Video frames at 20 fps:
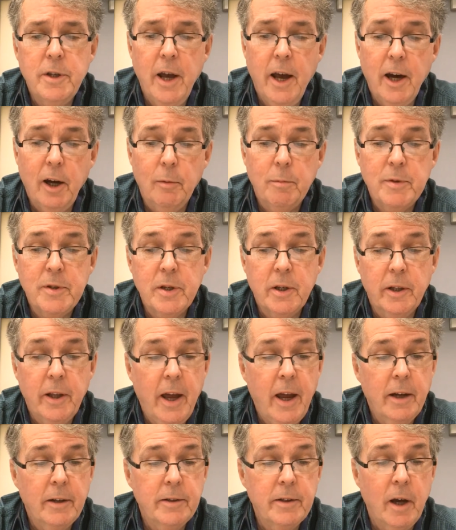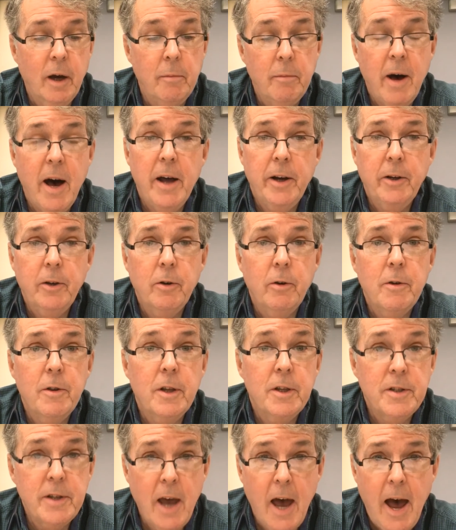to help select a monitor
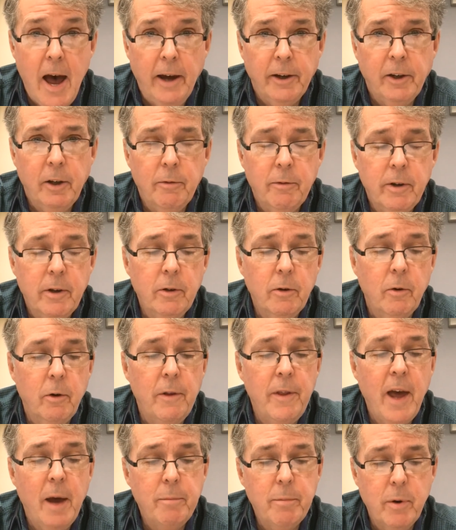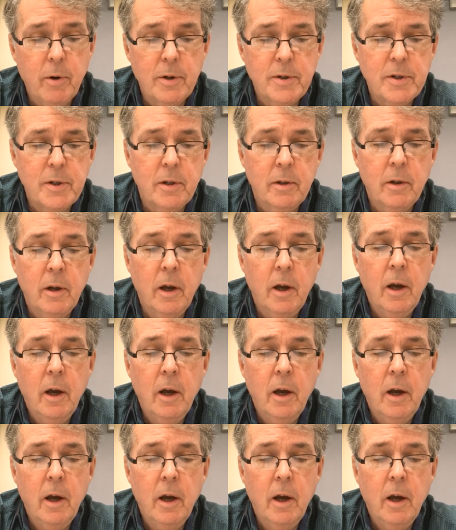that's accurate on that person.